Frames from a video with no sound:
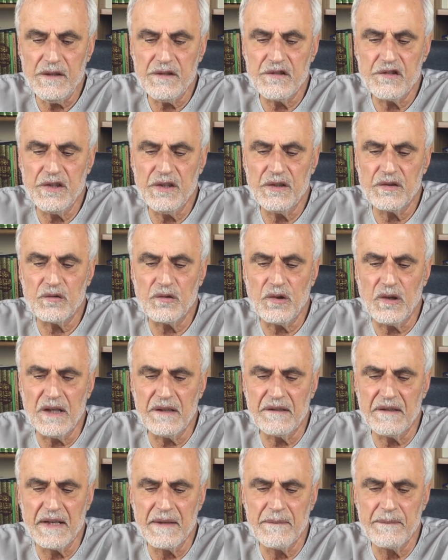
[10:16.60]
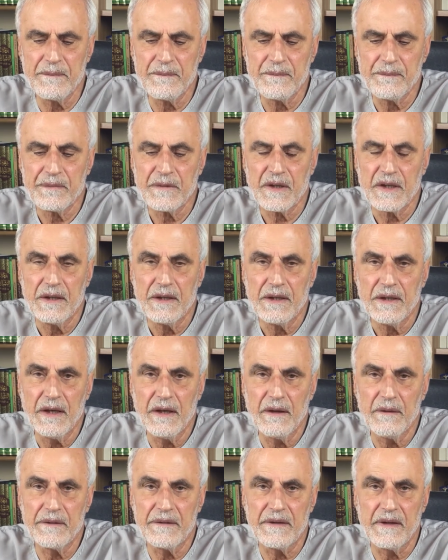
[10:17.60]
she told him,
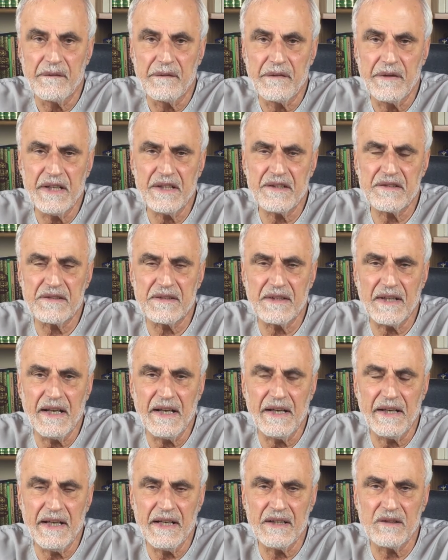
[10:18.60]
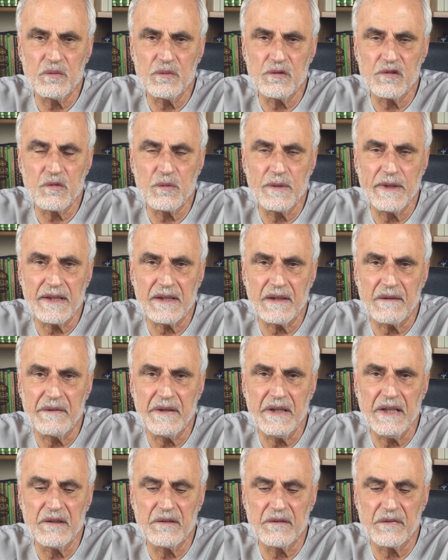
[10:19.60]
the first ayat which were
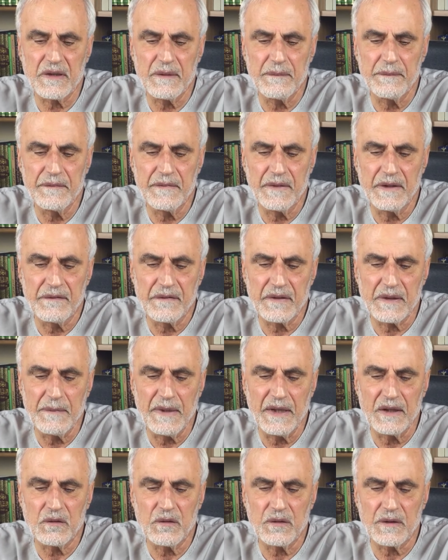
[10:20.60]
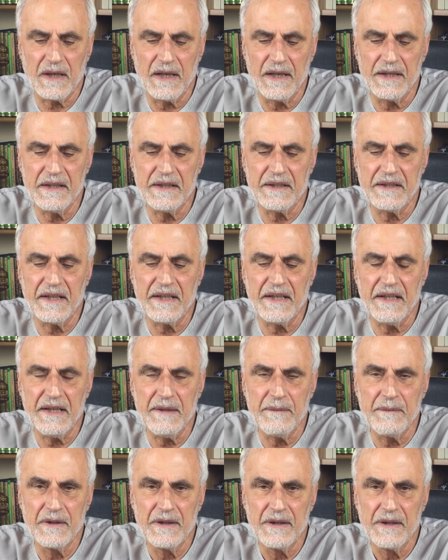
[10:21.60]
revealed from Al-Quran
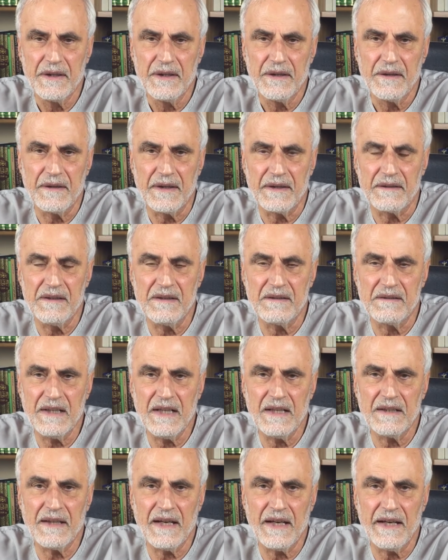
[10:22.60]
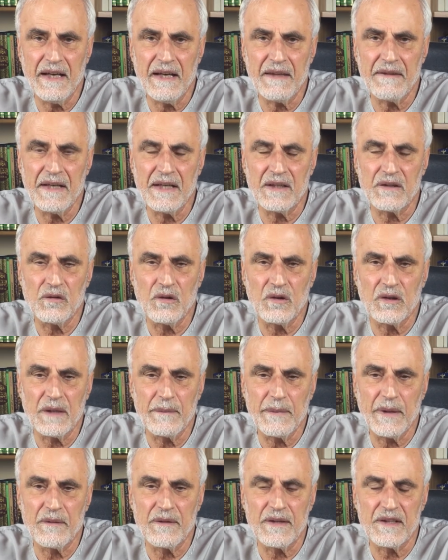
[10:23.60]
Al-Kareem, the detailed ayat that talk
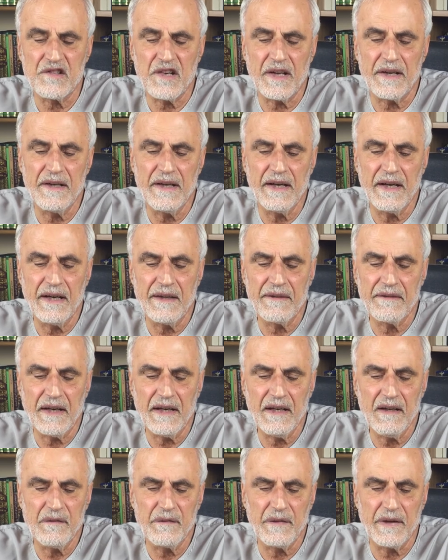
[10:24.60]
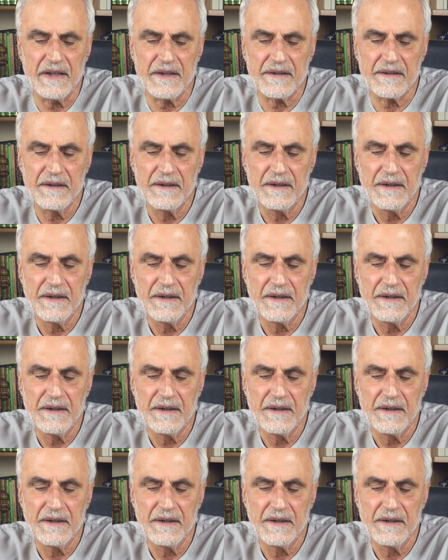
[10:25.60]
about the Jannah and the hellfire.